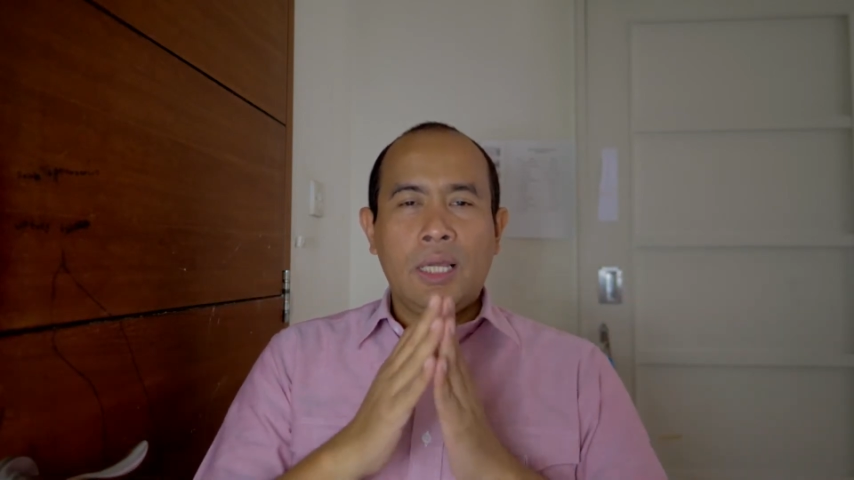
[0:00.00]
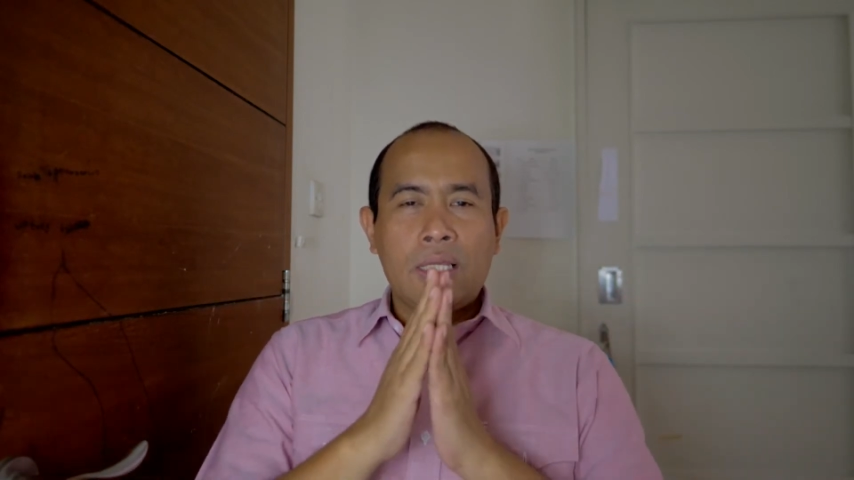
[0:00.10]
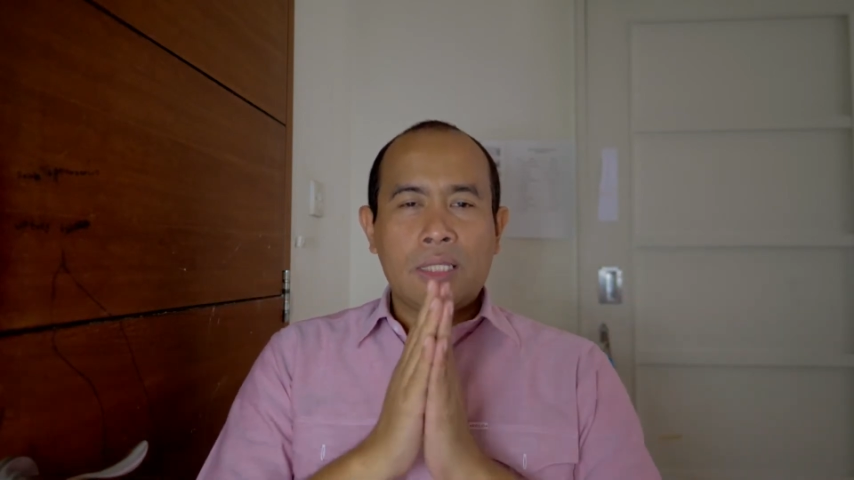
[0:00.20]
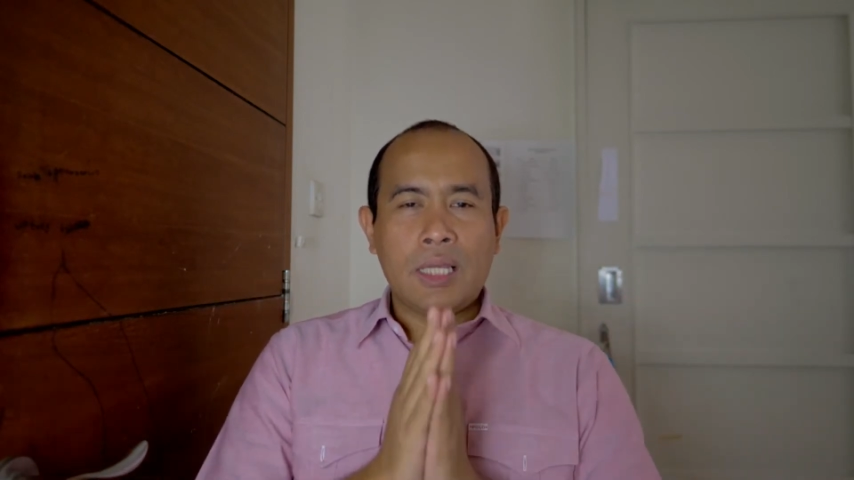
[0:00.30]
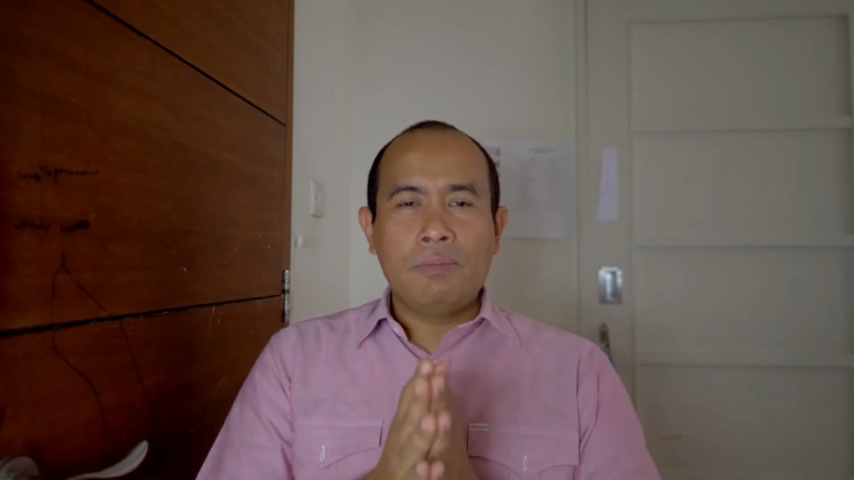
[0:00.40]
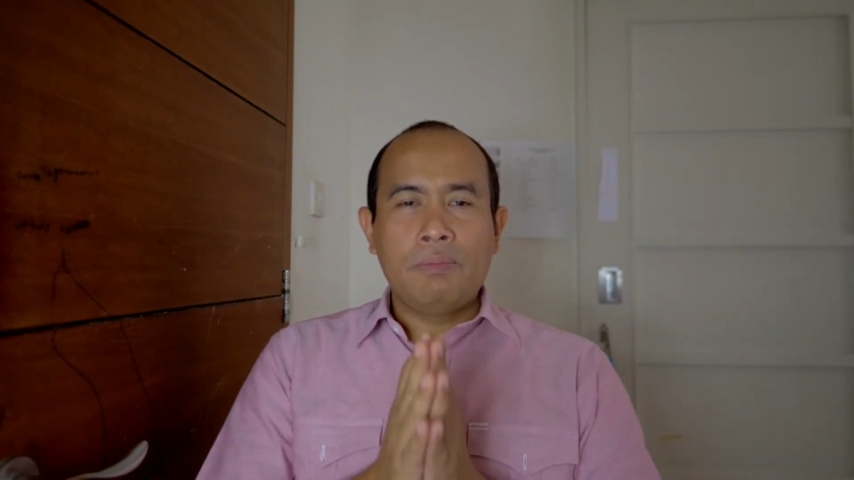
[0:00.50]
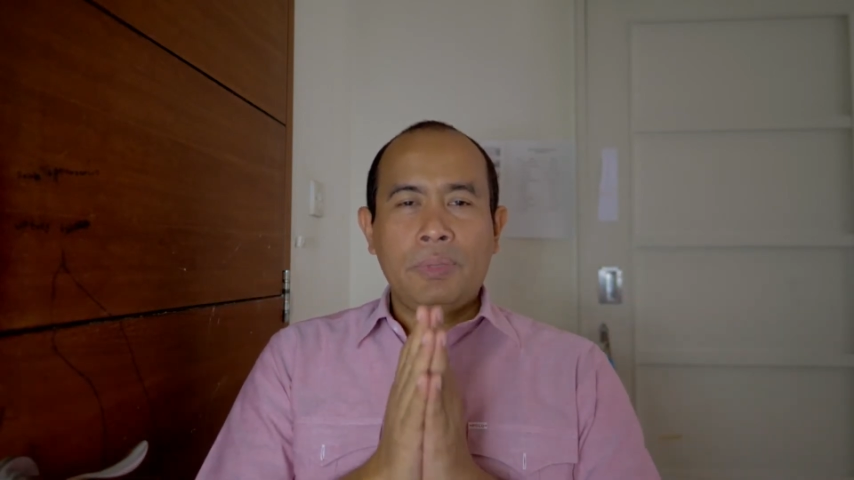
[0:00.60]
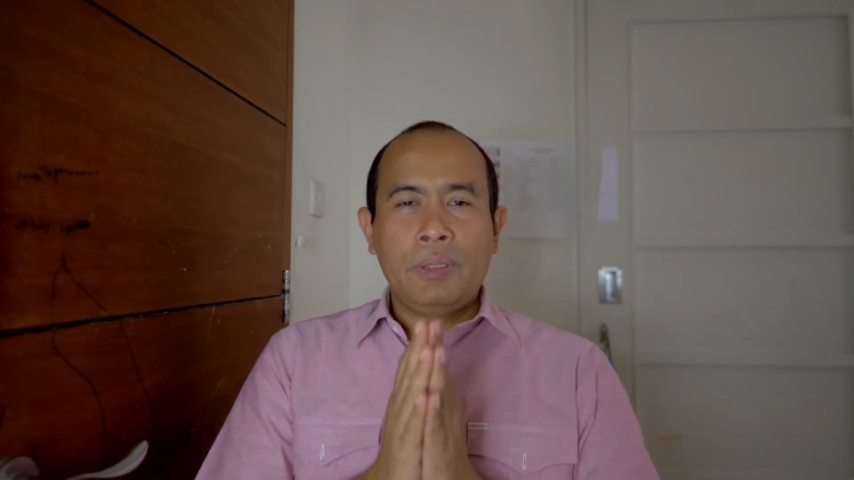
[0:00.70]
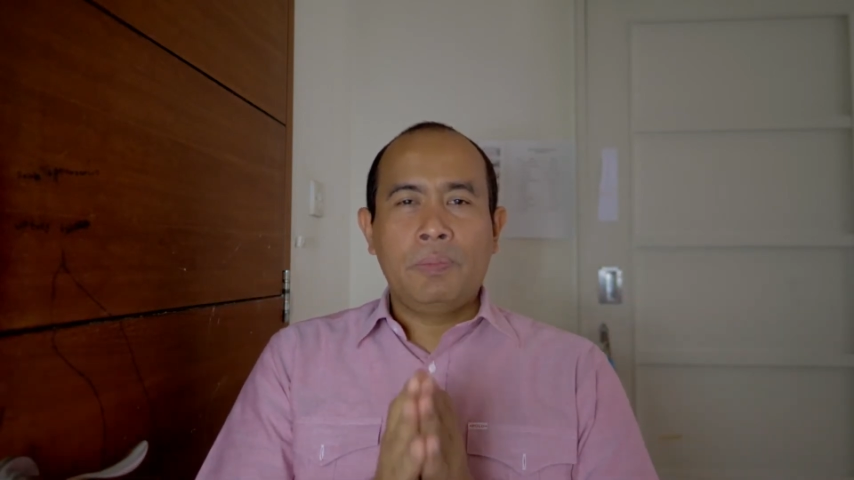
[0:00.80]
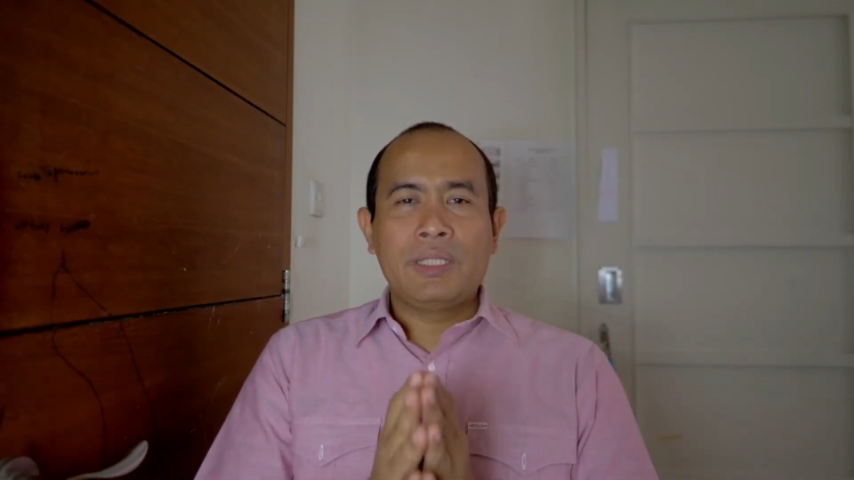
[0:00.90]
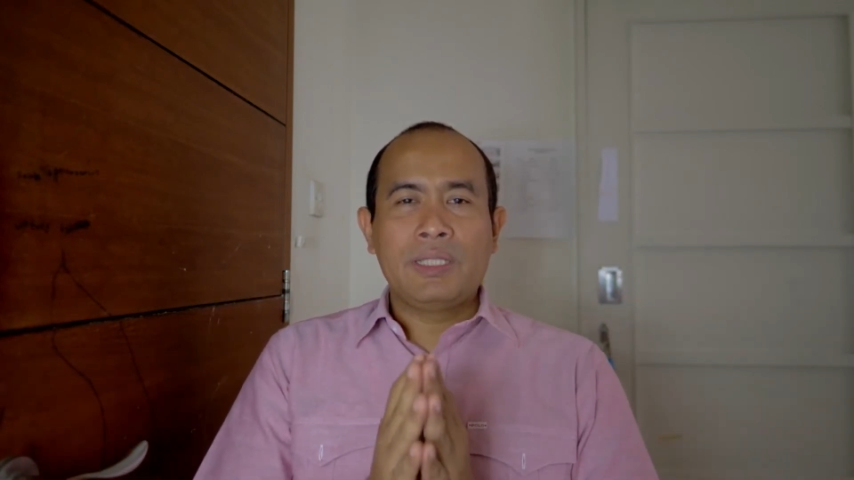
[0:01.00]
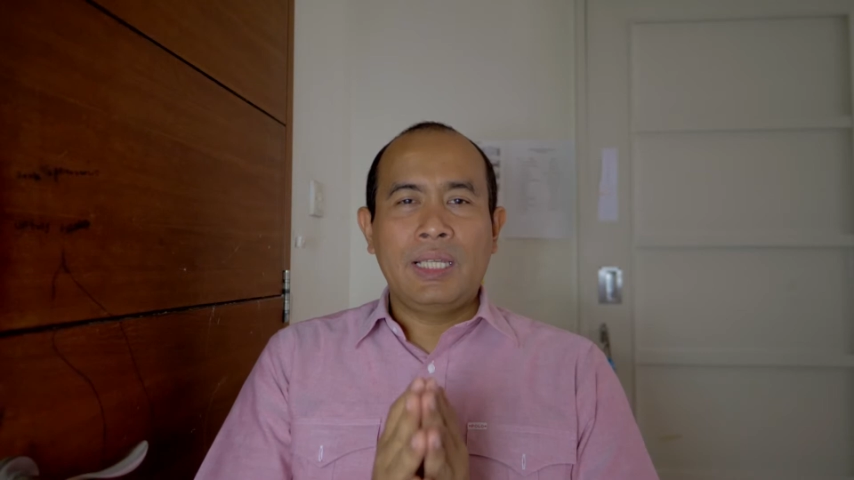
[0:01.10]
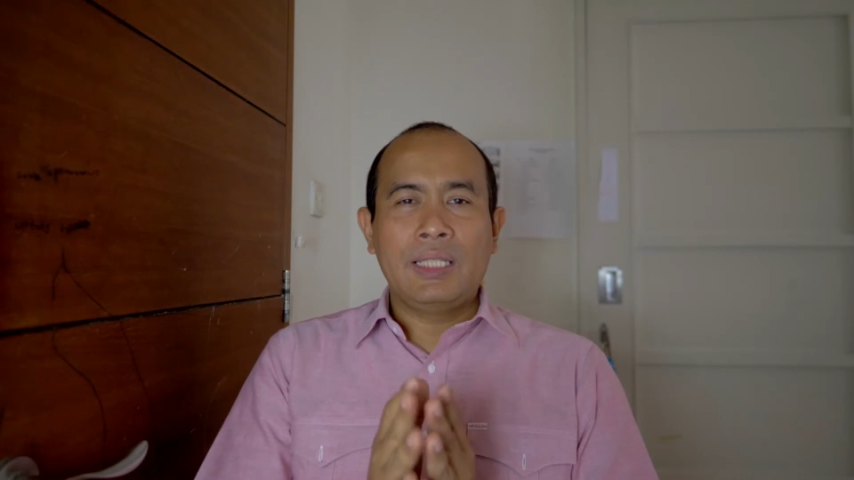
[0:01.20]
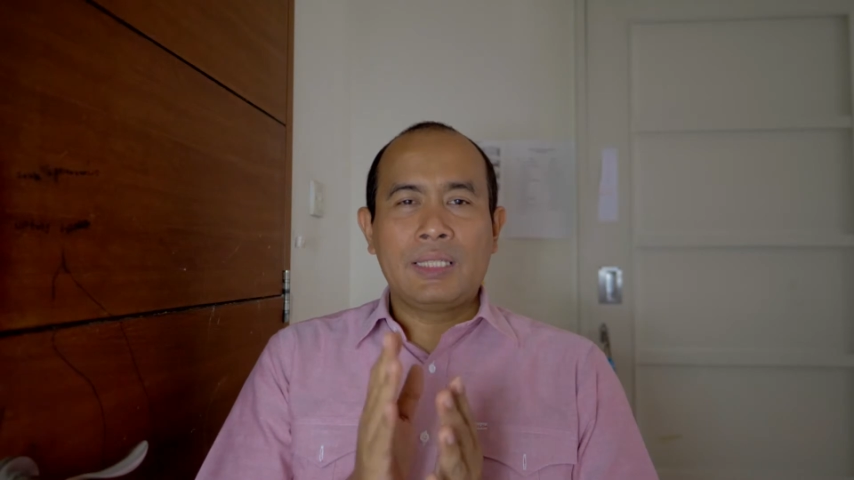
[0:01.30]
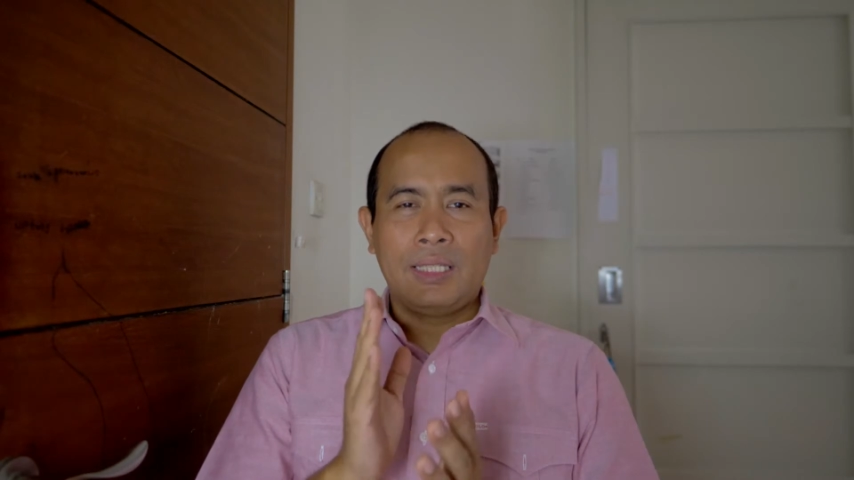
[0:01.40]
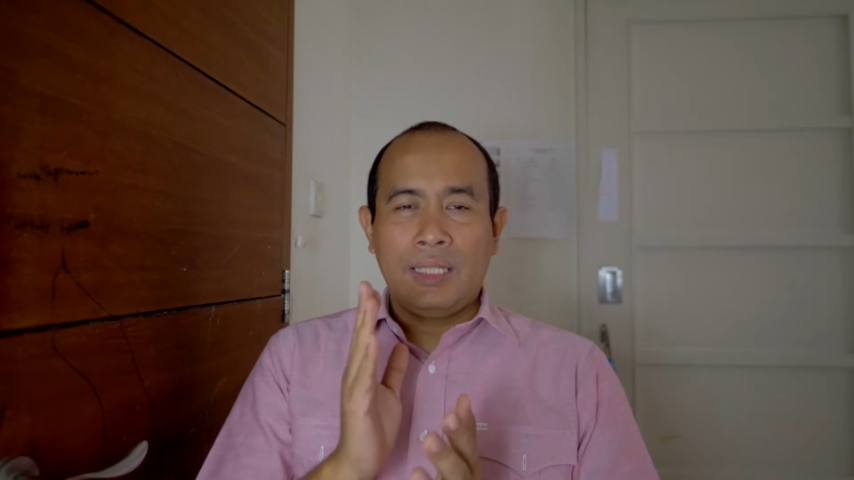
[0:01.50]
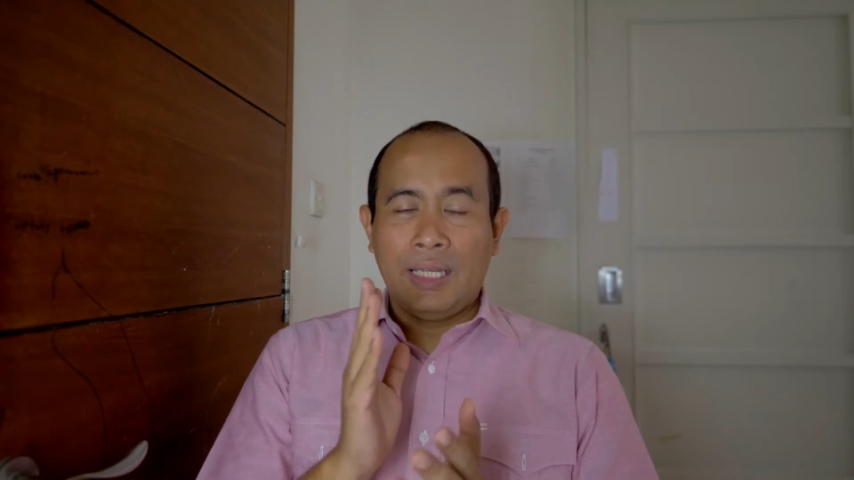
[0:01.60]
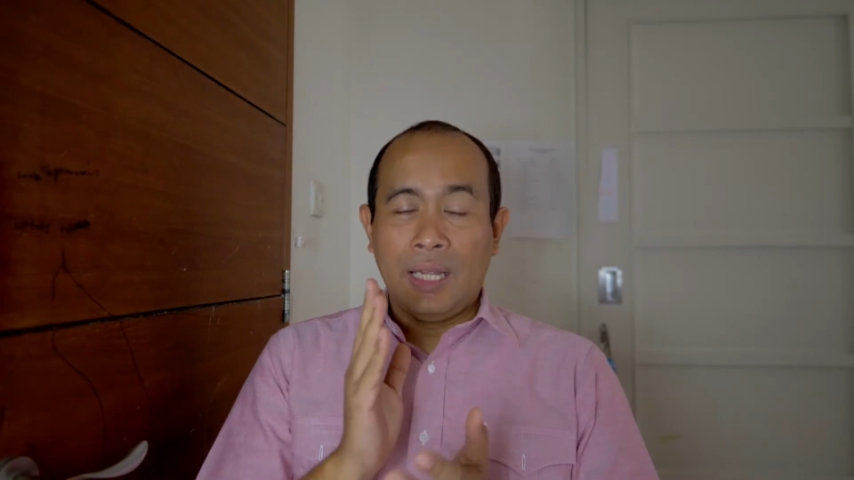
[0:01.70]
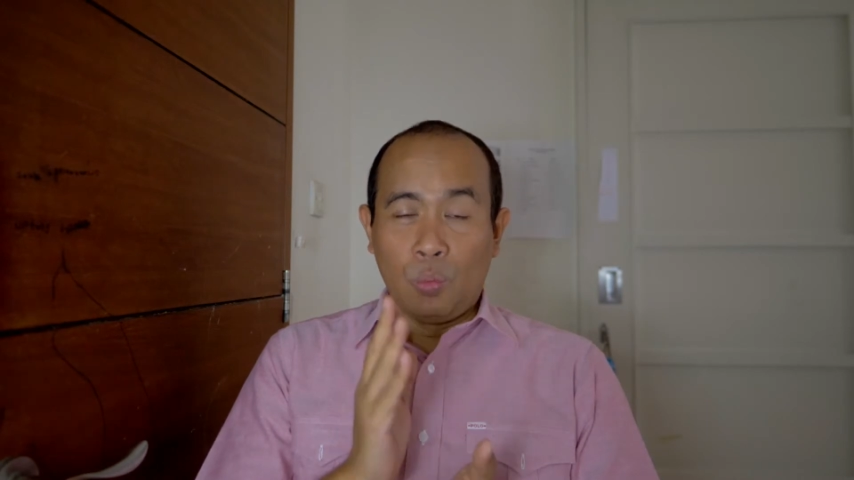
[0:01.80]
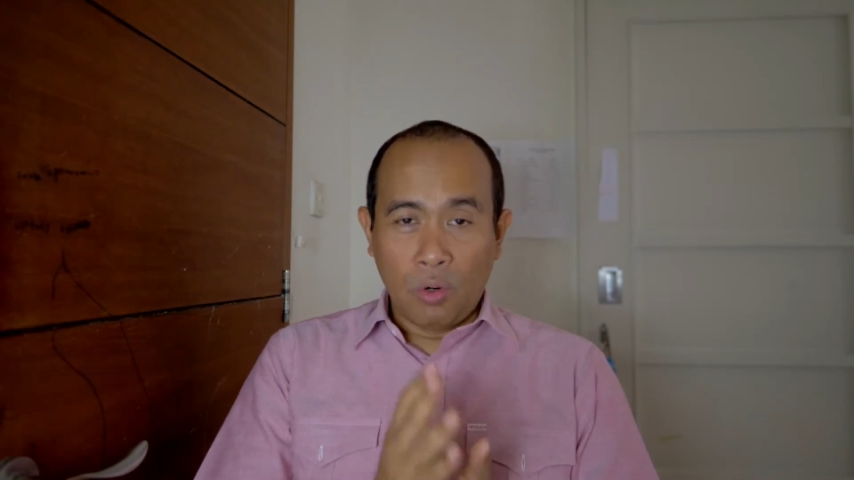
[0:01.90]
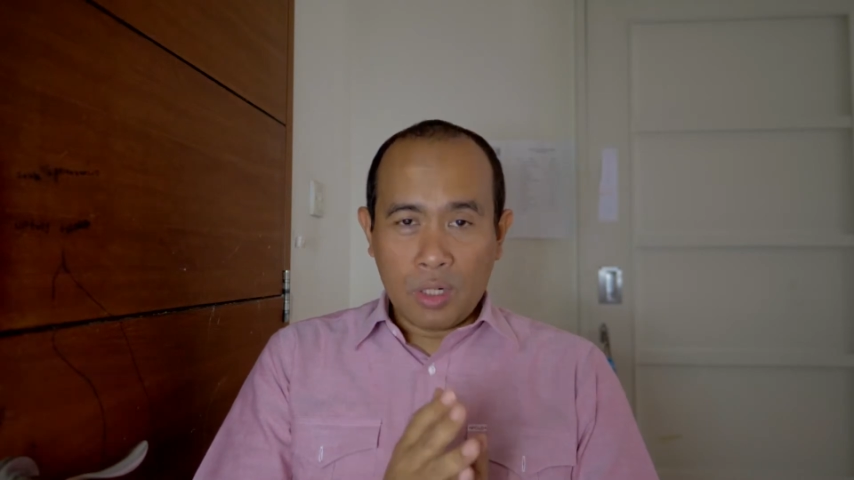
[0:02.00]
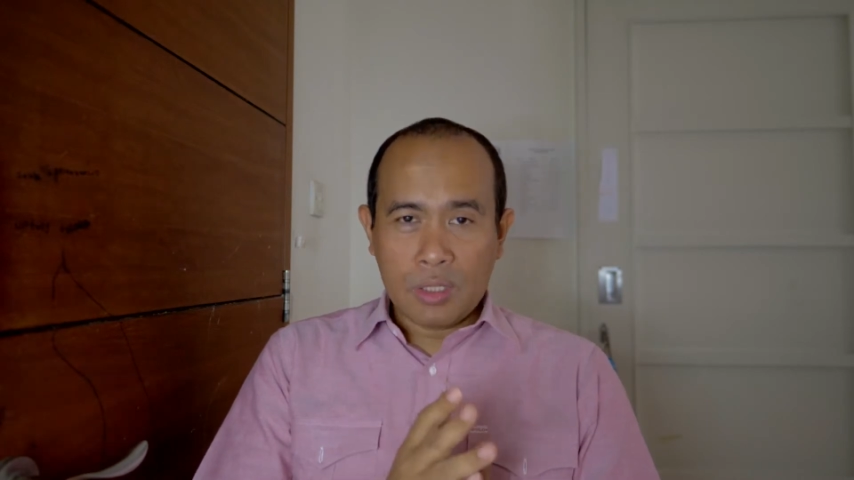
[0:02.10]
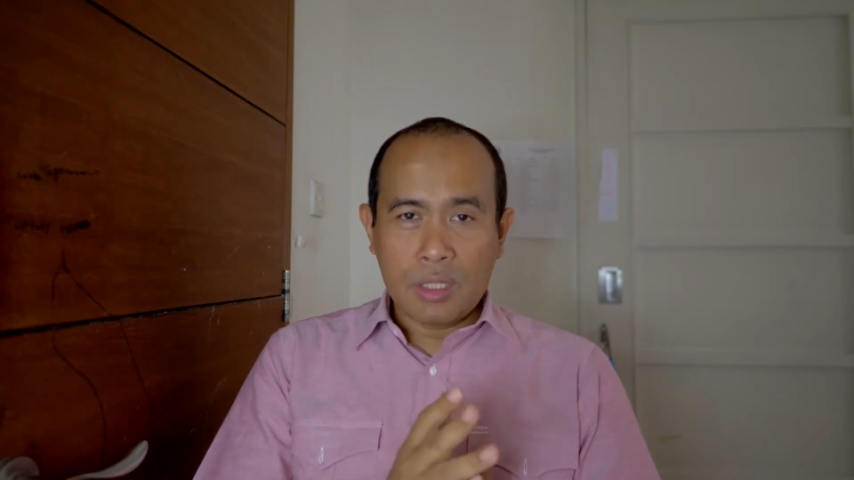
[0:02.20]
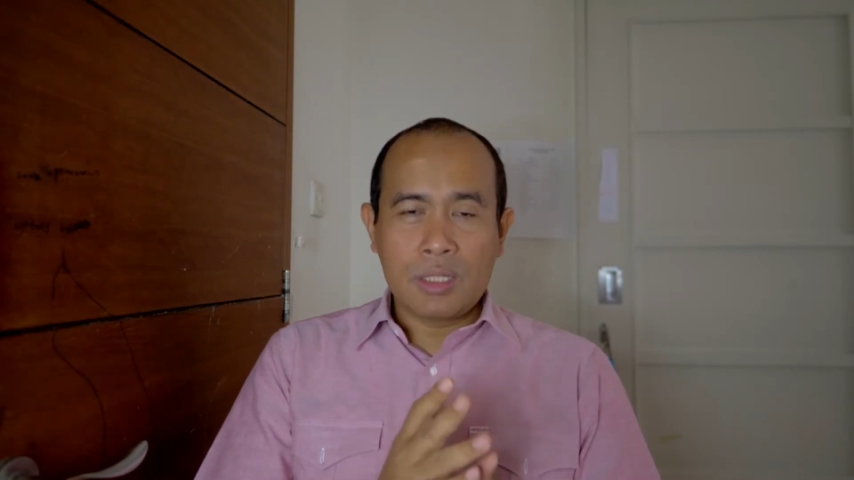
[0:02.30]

Some people says it works,